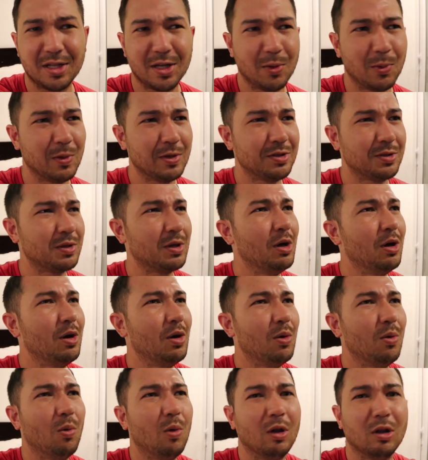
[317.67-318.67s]
There was
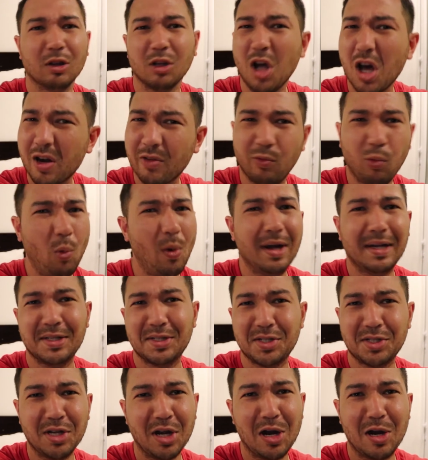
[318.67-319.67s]
a lot of one
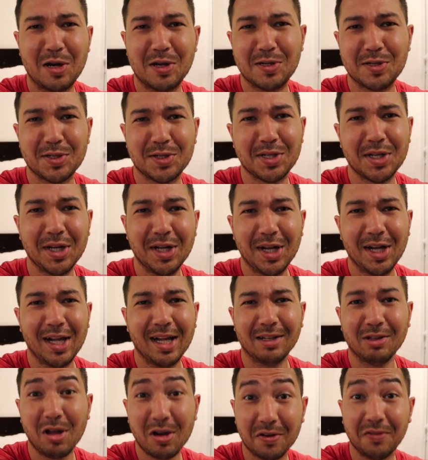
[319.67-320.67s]
stars,
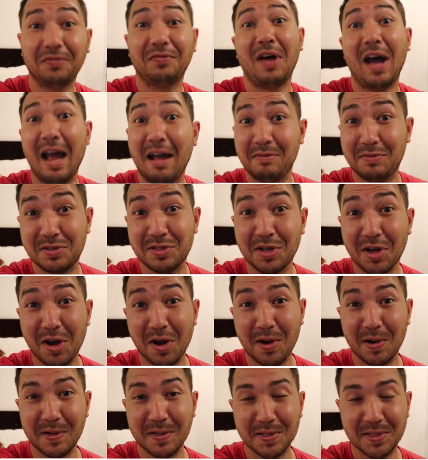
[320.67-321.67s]
a lot of five
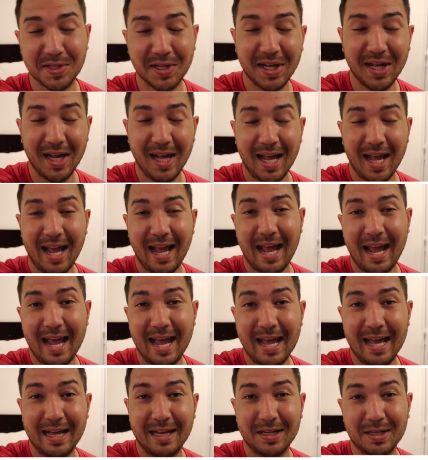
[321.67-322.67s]
stars,
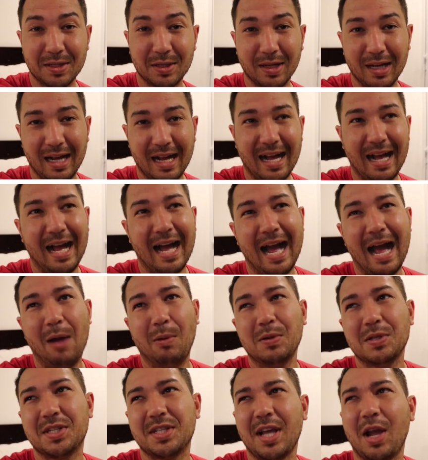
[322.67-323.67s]
and I
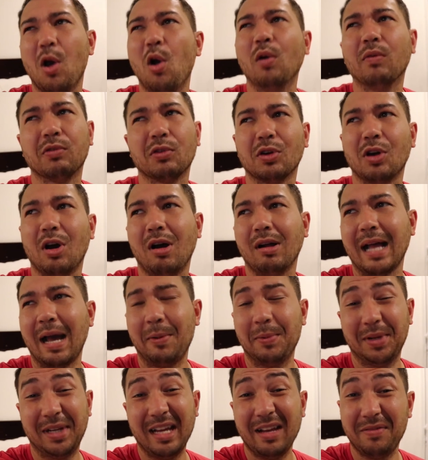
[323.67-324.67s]
would say overall I
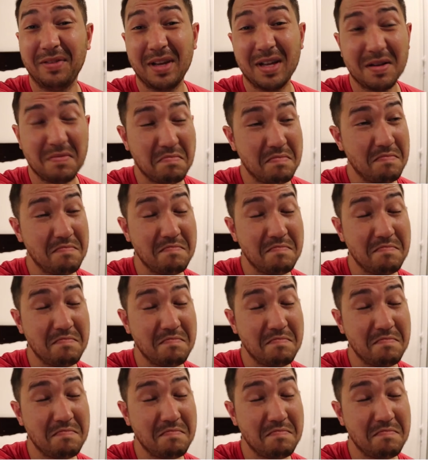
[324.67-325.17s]
would give it